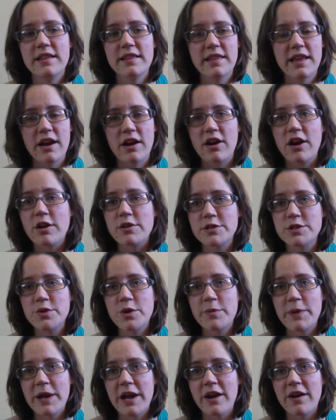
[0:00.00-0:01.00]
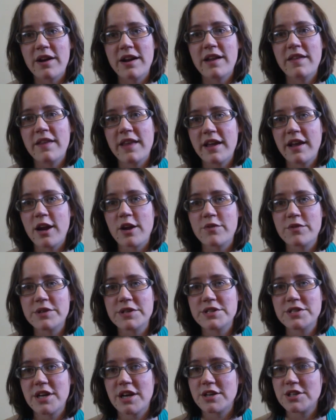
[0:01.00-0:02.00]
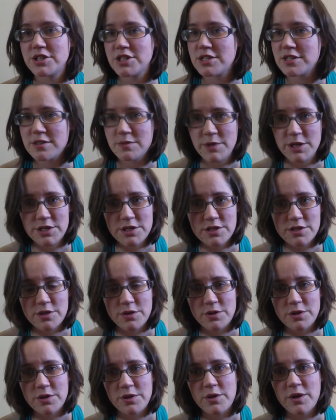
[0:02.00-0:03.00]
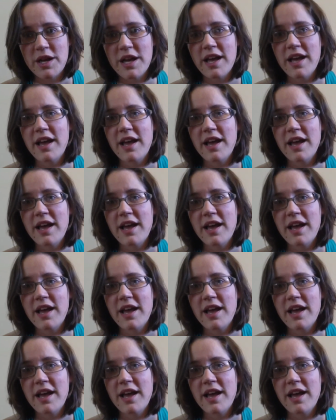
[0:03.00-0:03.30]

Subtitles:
they are also a parent and they care for this child just as much as you do.